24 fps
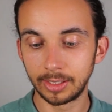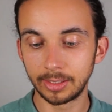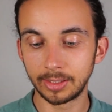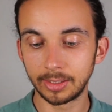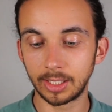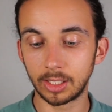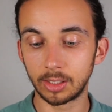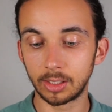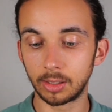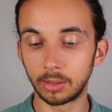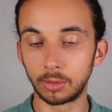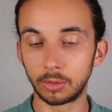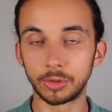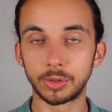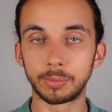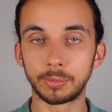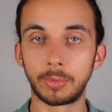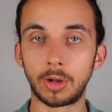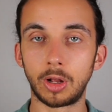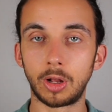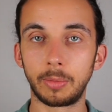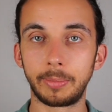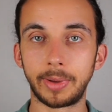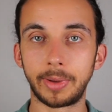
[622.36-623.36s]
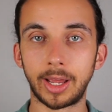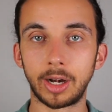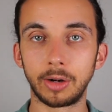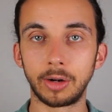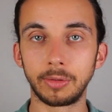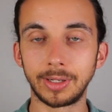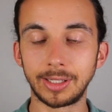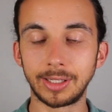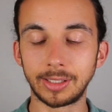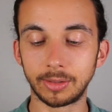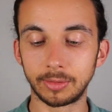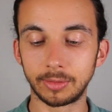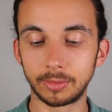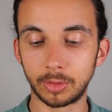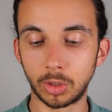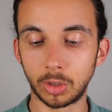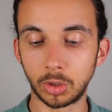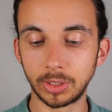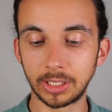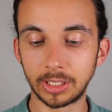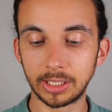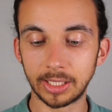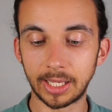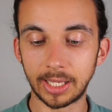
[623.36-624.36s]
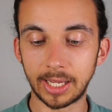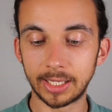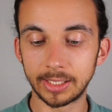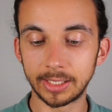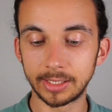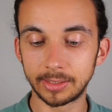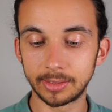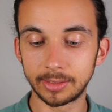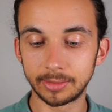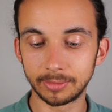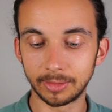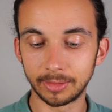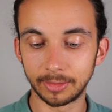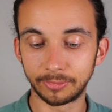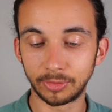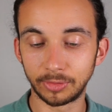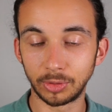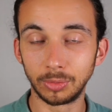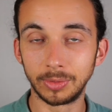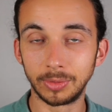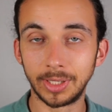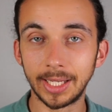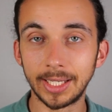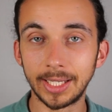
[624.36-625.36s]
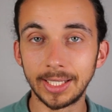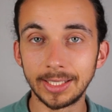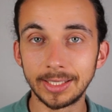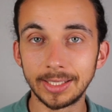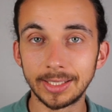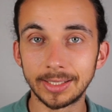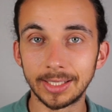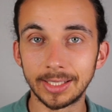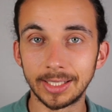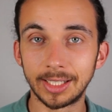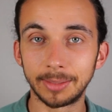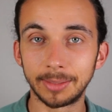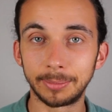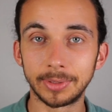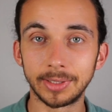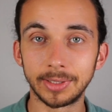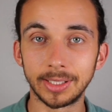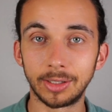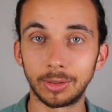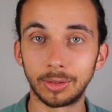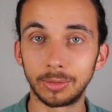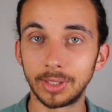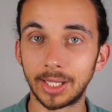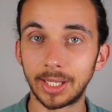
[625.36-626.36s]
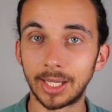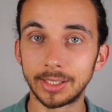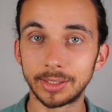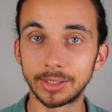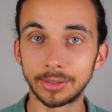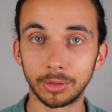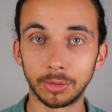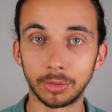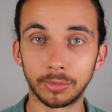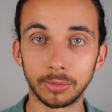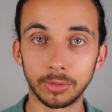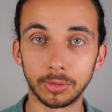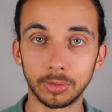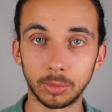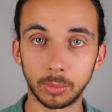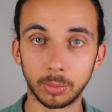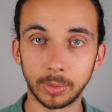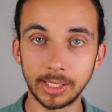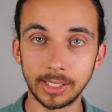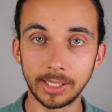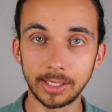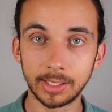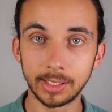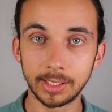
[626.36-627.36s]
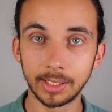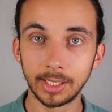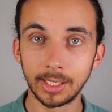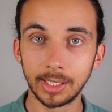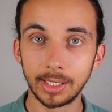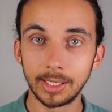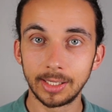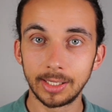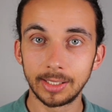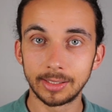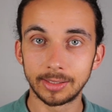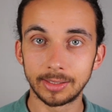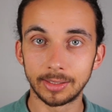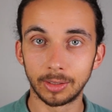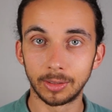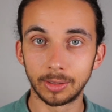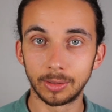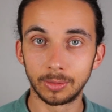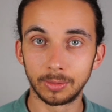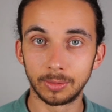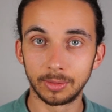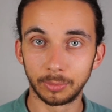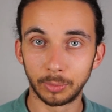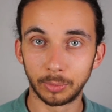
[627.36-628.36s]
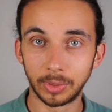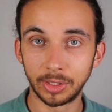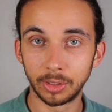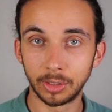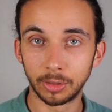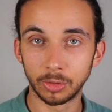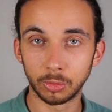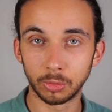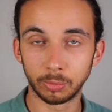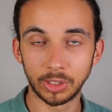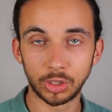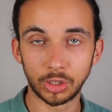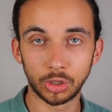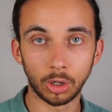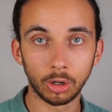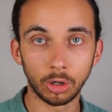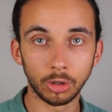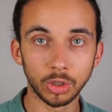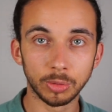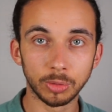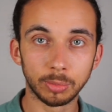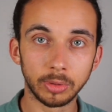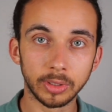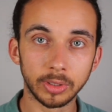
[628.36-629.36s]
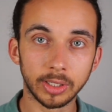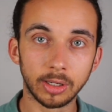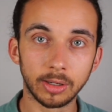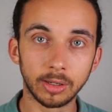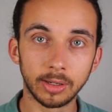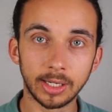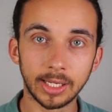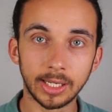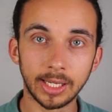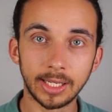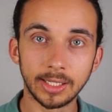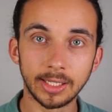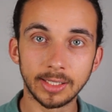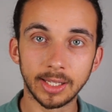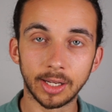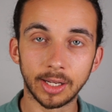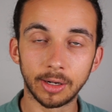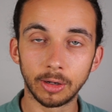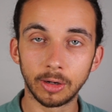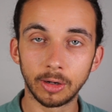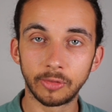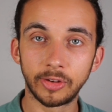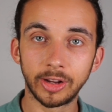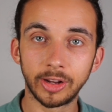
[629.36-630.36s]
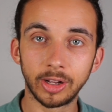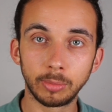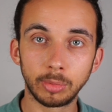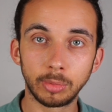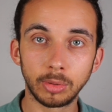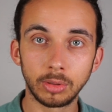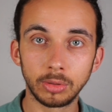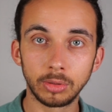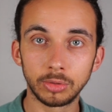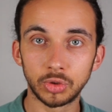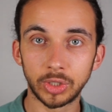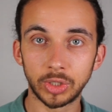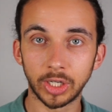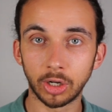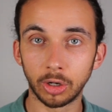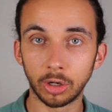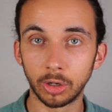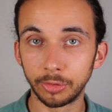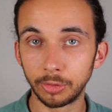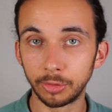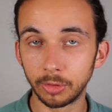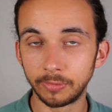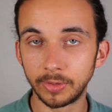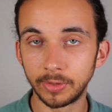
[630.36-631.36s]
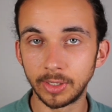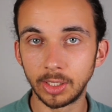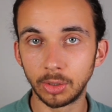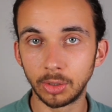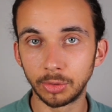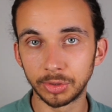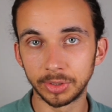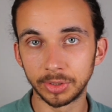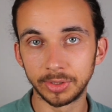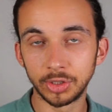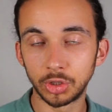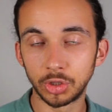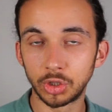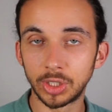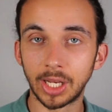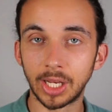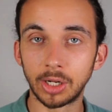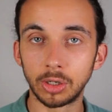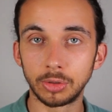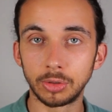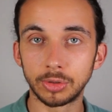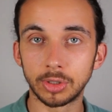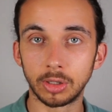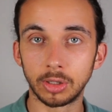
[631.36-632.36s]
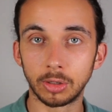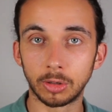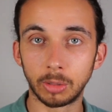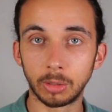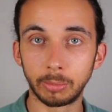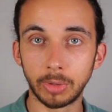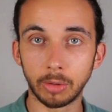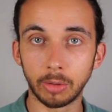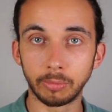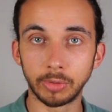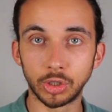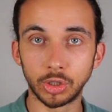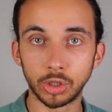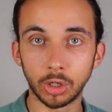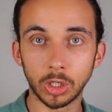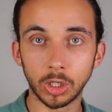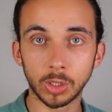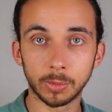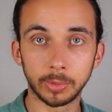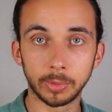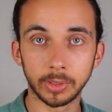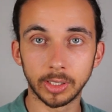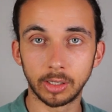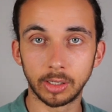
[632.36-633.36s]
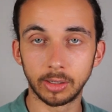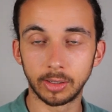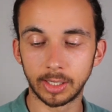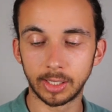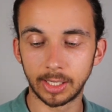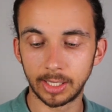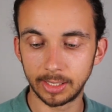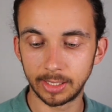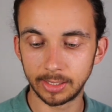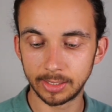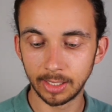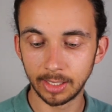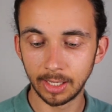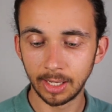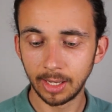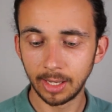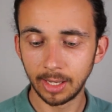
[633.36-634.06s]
These little small batteries only last a few days. They typically don't last over a week. So when there's rechargeable hearing aids that are available, check our other videos on this channel to learn about rechargeable hearing aids.